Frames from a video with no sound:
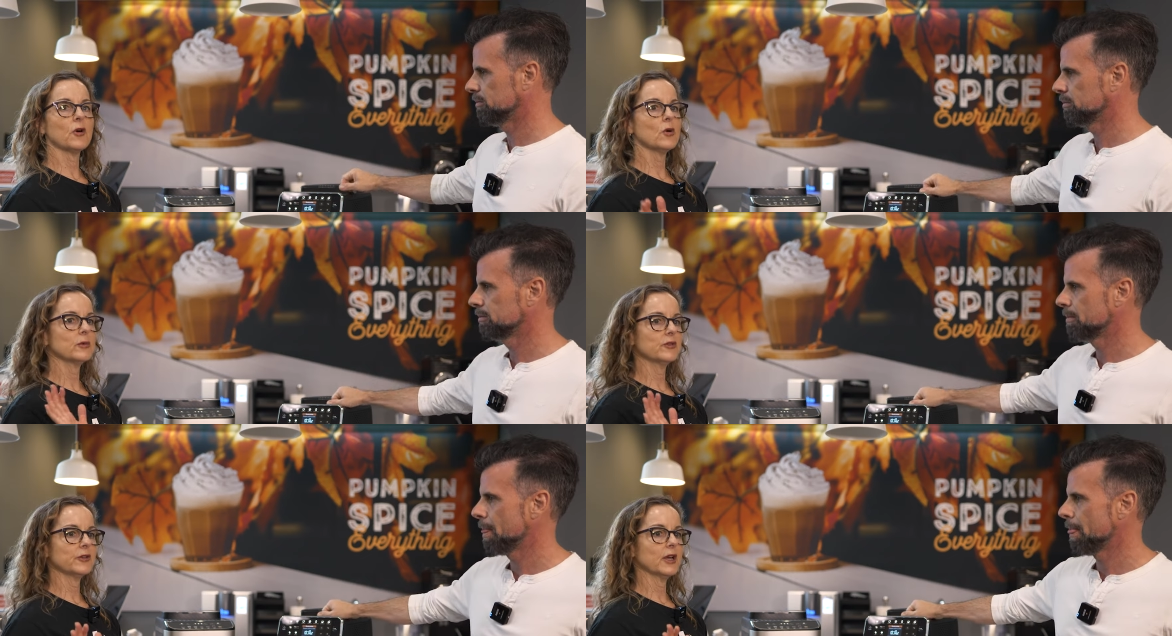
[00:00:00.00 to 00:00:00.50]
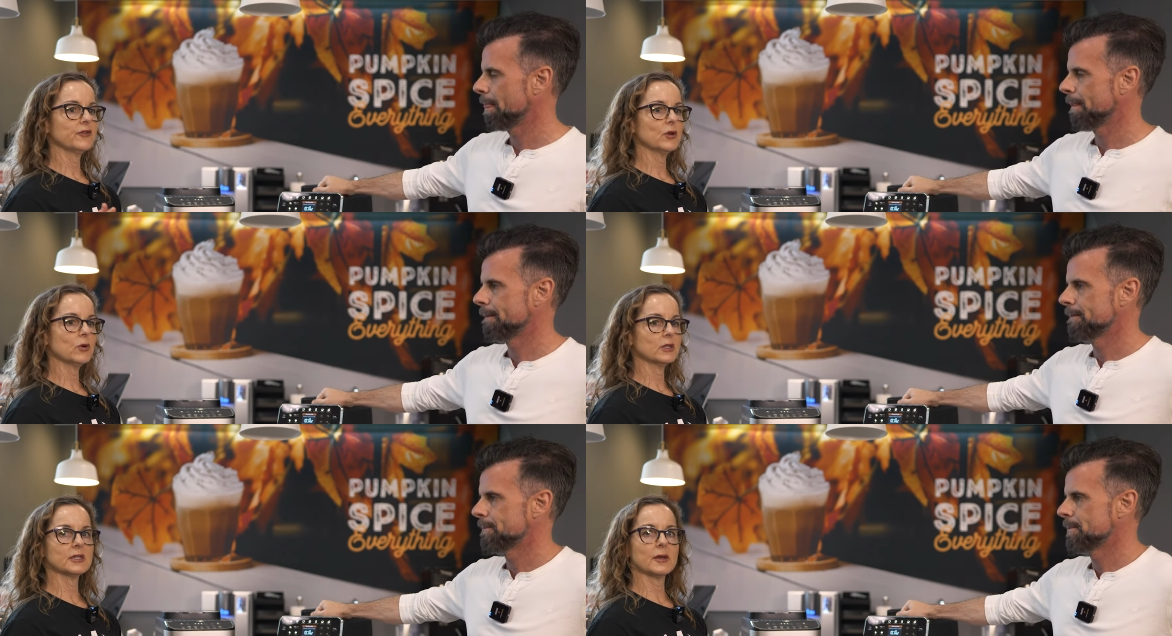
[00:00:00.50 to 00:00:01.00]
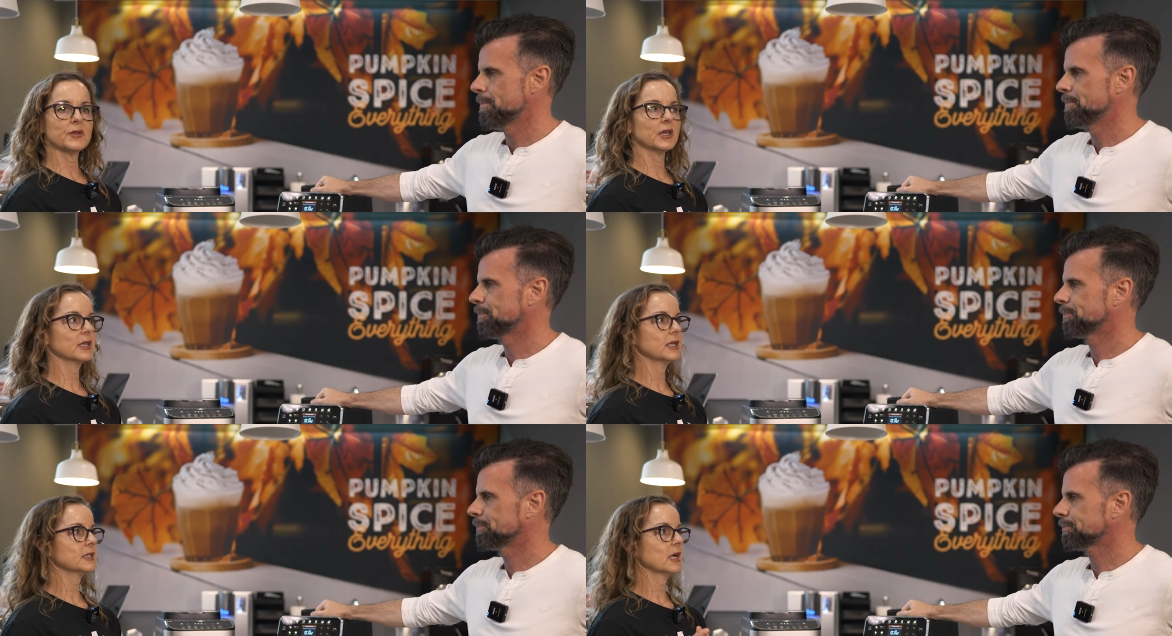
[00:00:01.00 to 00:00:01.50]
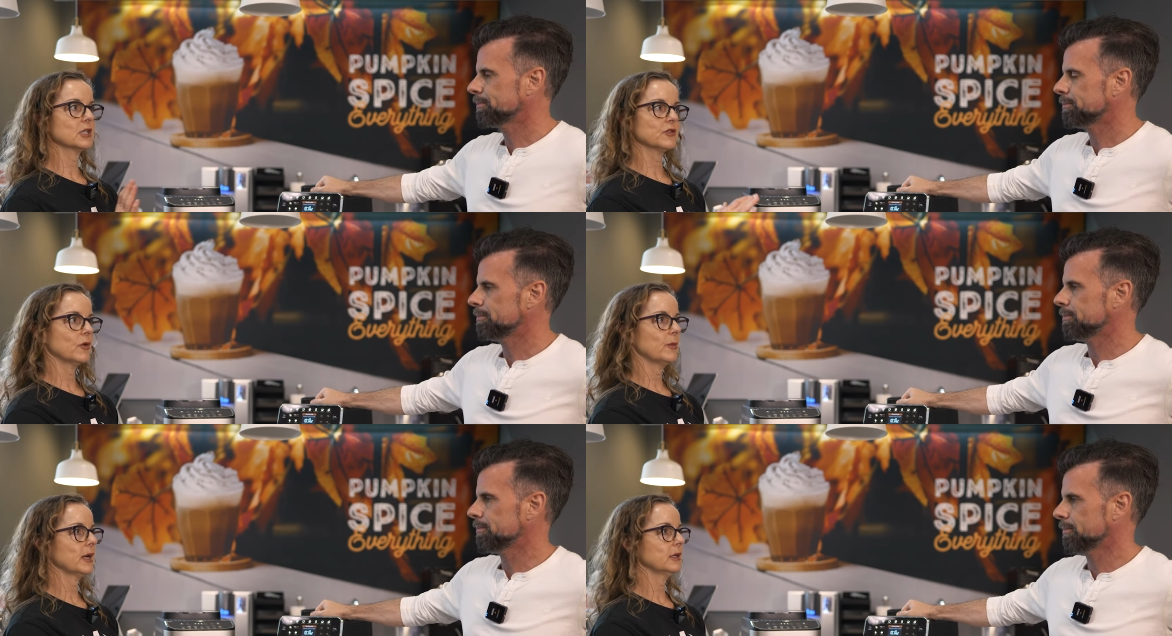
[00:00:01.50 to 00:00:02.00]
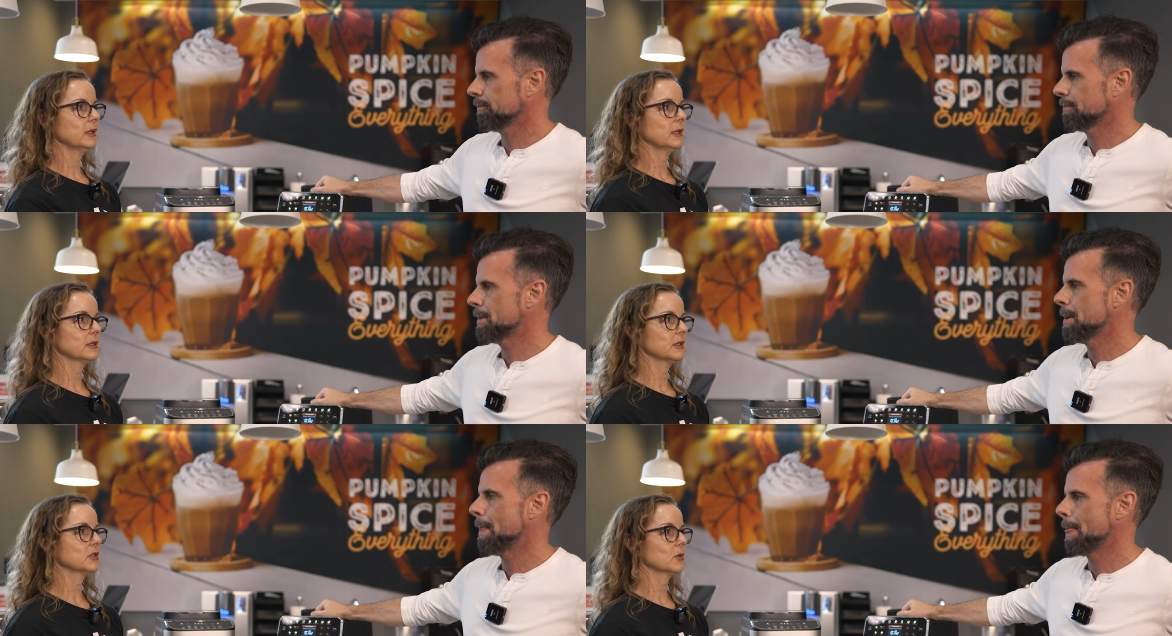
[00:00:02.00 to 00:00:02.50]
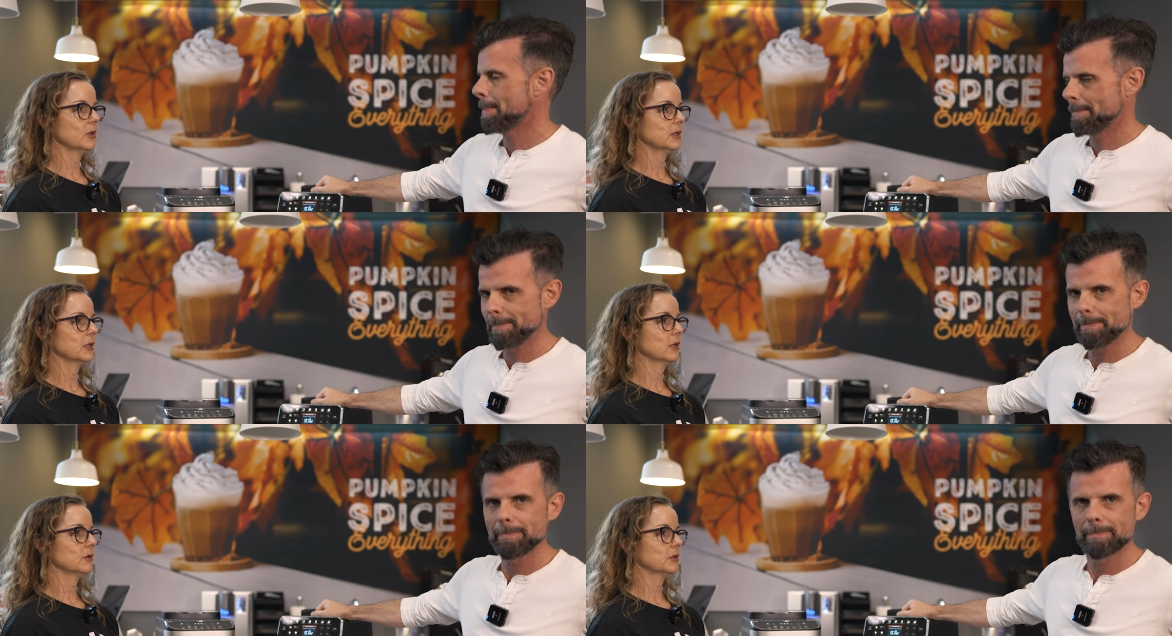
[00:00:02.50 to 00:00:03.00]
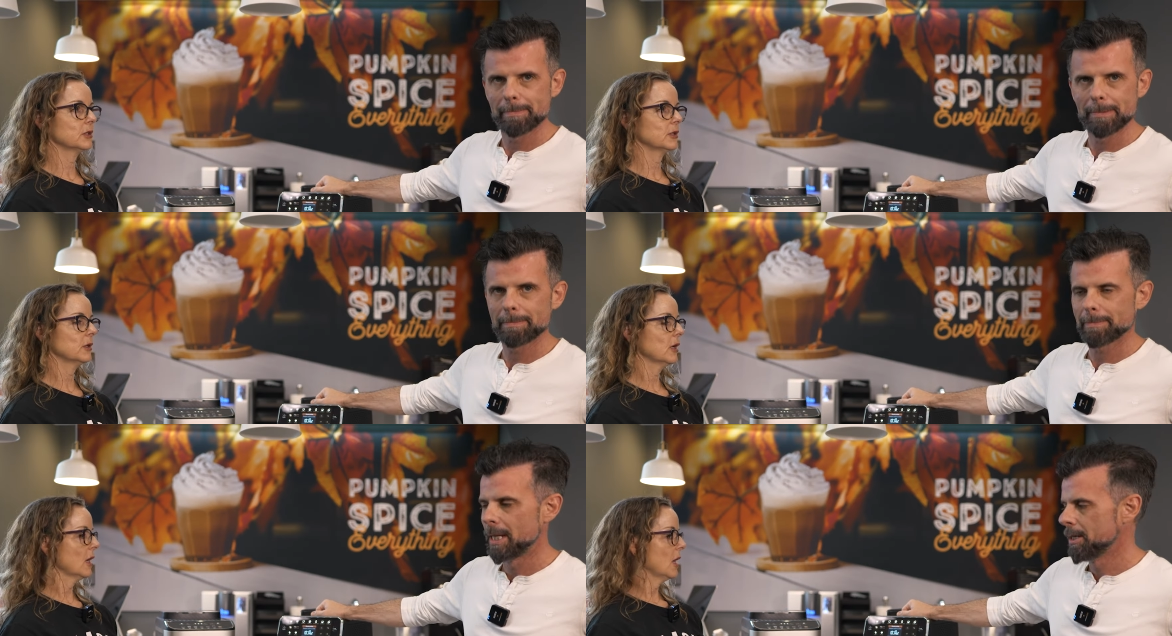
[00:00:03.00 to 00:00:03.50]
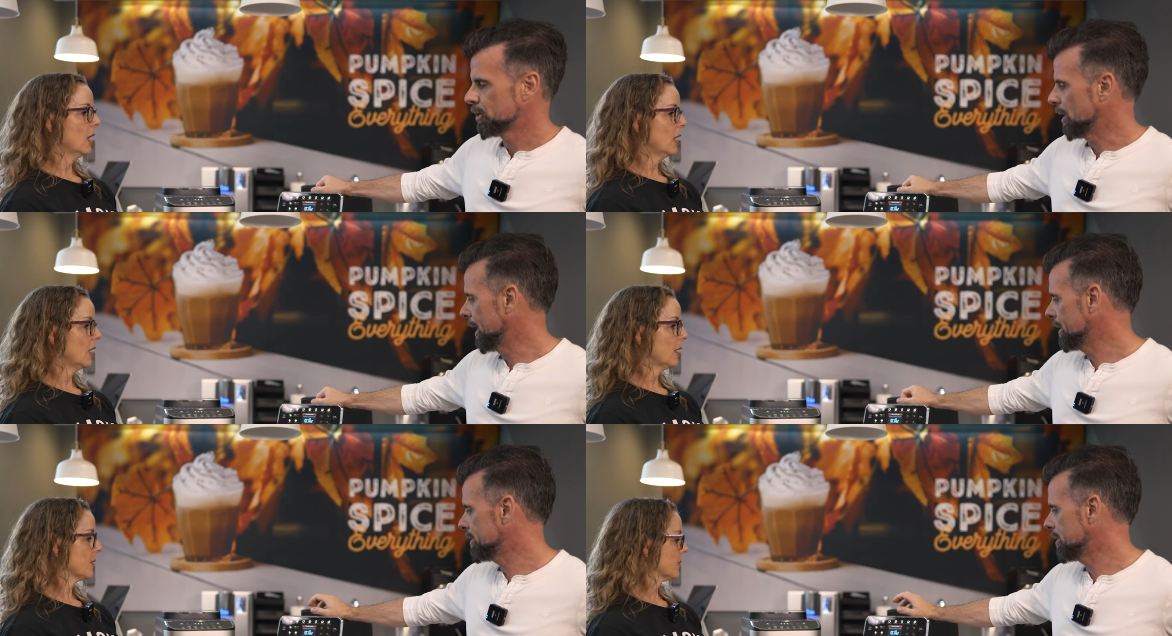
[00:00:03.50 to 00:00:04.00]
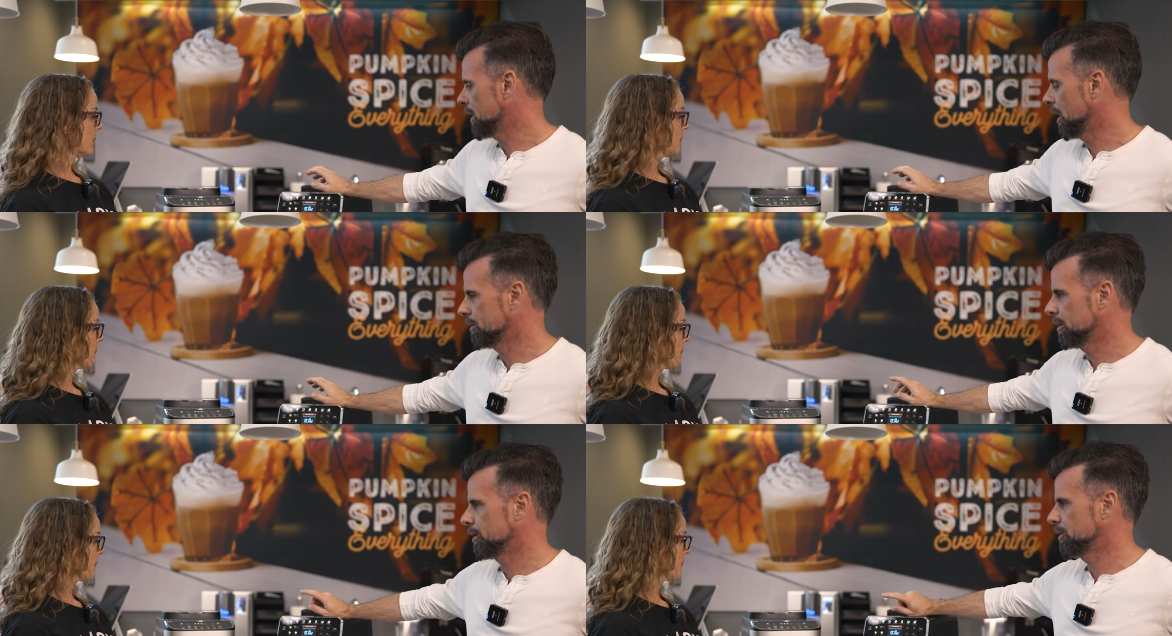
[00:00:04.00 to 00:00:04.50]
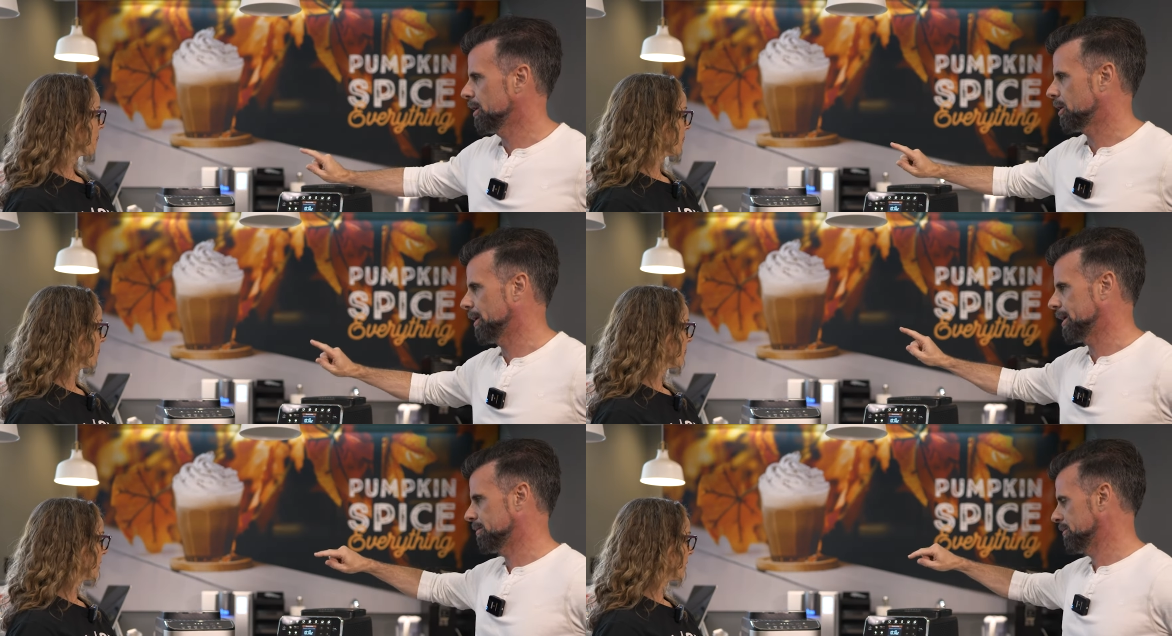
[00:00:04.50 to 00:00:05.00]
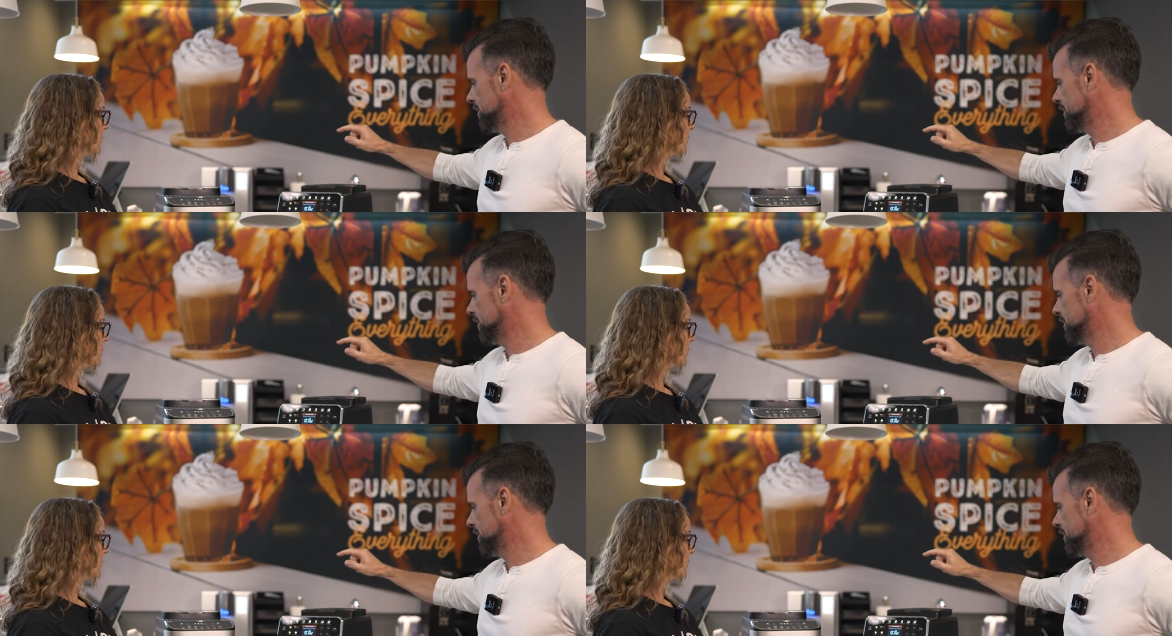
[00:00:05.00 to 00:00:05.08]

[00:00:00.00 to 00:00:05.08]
Speaker 1: foam. If, if you want something at a touch of a button, this is the one to go to.
Speaker 2: So I'm gonna I'll, do the quick